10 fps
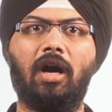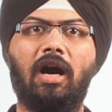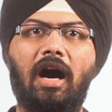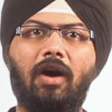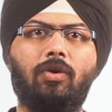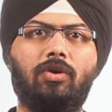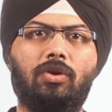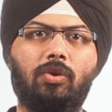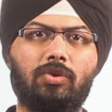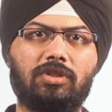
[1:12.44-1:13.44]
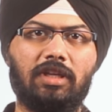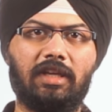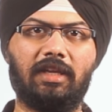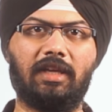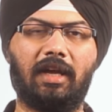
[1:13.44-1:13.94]
How
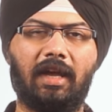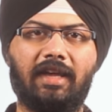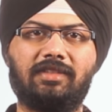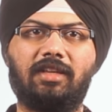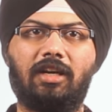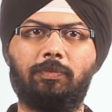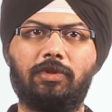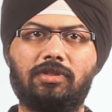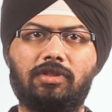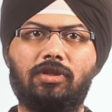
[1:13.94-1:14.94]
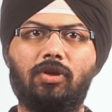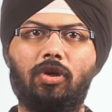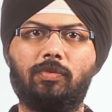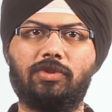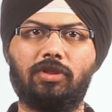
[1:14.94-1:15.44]
closely has that person
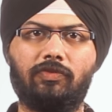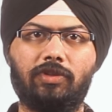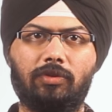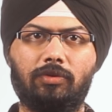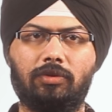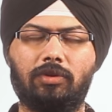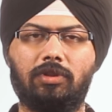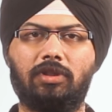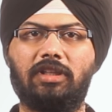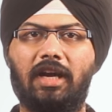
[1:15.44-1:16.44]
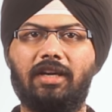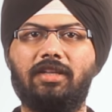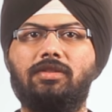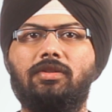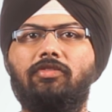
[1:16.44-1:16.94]
observed you? That
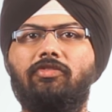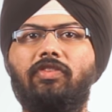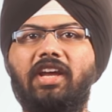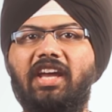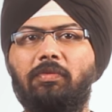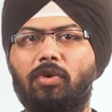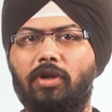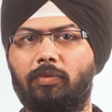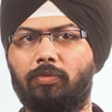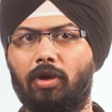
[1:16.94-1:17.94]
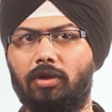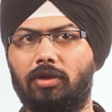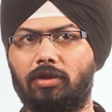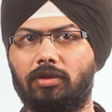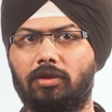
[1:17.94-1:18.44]
is way more important.